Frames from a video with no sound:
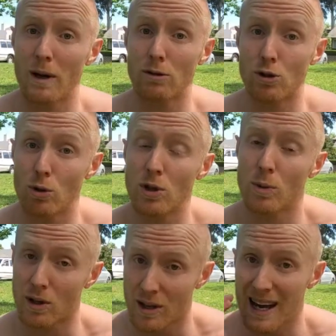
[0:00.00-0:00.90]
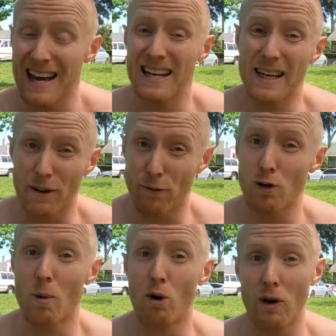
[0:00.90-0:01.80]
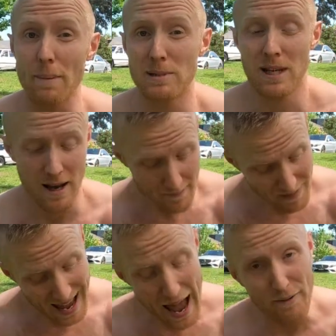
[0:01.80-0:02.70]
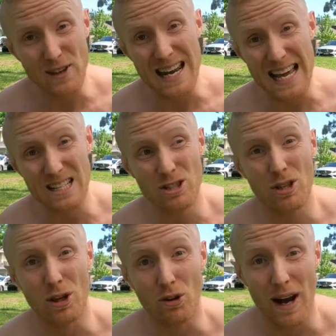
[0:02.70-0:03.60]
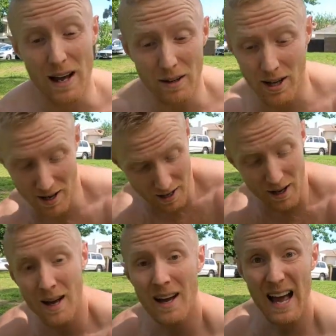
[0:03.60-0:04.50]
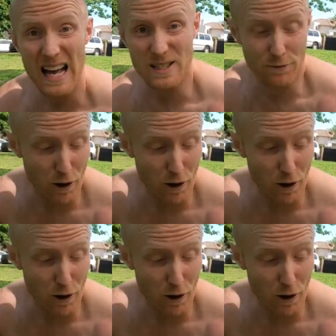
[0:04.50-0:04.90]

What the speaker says: 1 or 2 and you want to get a few more reps, have your knees to the ground as